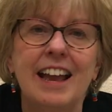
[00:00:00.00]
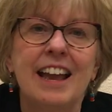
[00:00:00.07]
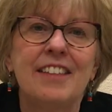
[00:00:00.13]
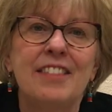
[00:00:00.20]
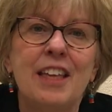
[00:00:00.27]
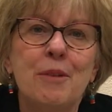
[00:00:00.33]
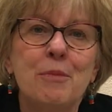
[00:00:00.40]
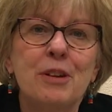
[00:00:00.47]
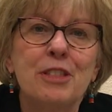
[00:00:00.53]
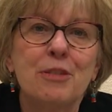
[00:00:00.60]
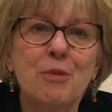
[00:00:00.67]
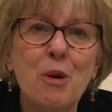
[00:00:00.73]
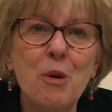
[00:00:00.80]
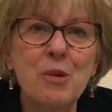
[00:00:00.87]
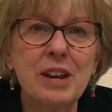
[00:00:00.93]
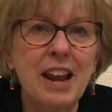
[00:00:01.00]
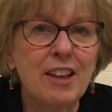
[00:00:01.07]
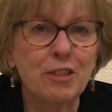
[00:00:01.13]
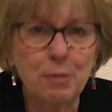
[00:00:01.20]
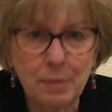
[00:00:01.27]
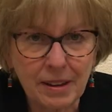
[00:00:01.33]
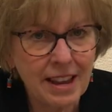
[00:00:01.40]
And then we throw in
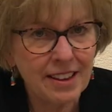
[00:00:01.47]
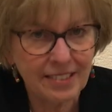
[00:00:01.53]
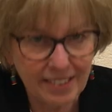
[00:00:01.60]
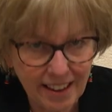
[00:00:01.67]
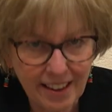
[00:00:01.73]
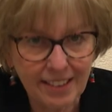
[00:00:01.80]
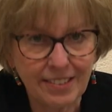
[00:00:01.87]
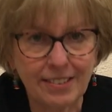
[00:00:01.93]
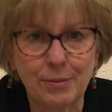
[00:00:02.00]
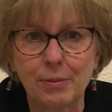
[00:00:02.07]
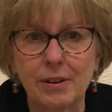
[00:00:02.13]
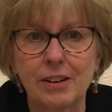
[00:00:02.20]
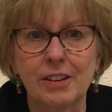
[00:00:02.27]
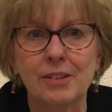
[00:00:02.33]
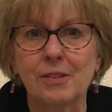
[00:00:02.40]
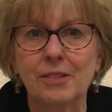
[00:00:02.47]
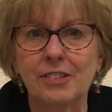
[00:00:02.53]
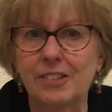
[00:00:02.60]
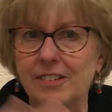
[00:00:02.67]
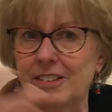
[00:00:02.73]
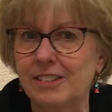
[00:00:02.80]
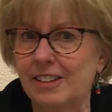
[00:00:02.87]
SPSS,
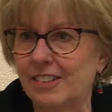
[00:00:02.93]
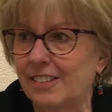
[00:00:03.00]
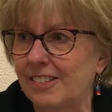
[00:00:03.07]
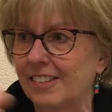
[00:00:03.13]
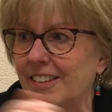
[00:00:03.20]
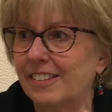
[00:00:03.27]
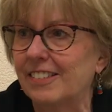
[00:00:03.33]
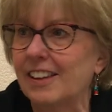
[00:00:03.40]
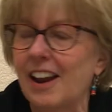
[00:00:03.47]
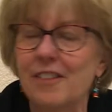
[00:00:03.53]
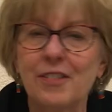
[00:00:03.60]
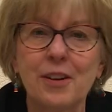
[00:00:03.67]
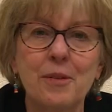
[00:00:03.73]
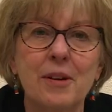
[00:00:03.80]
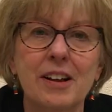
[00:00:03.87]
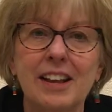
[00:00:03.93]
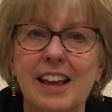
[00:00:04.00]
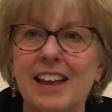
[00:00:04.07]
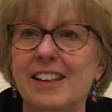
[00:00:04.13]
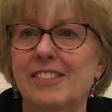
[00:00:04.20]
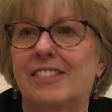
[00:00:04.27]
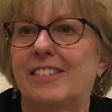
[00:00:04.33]
statistics, and everyone
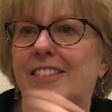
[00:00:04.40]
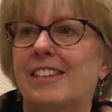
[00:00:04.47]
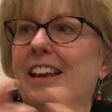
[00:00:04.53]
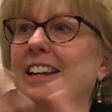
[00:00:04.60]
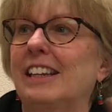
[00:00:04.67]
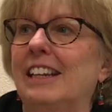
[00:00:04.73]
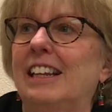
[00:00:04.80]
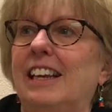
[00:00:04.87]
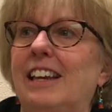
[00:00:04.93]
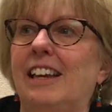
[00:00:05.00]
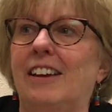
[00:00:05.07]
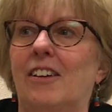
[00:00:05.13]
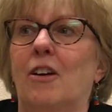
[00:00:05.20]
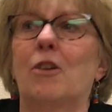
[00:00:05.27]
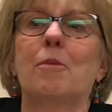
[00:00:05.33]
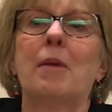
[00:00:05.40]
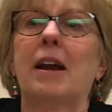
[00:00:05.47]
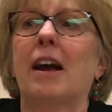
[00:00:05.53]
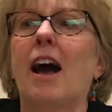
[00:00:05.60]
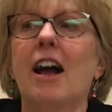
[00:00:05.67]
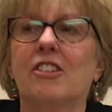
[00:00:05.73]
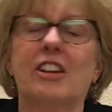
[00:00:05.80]
gets suddenly, oh my
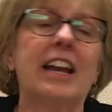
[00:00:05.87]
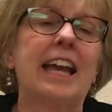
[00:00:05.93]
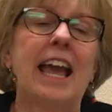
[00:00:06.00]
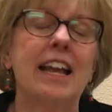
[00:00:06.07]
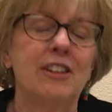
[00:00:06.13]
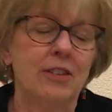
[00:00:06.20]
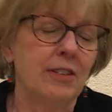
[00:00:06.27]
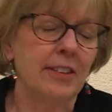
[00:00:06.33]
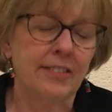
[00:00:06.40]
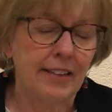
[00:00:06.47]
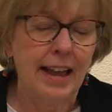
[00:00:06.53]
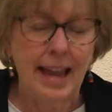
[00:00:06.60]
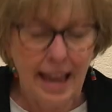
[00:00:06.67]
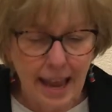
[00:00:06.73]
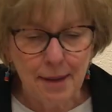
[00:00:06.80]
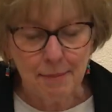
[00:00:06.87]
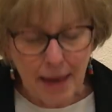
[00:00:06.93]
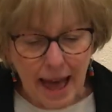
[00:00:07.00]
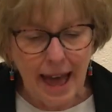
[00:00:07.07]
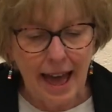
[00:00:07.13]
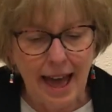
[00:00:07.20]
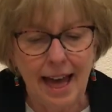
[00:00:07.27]
gosh, I can't do this, I hate
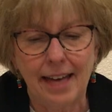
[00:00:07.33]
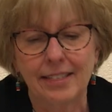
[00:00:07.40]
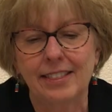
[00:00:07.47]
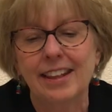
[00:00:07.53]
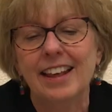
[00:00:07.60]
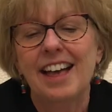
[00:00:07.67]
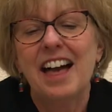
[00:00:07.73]
math.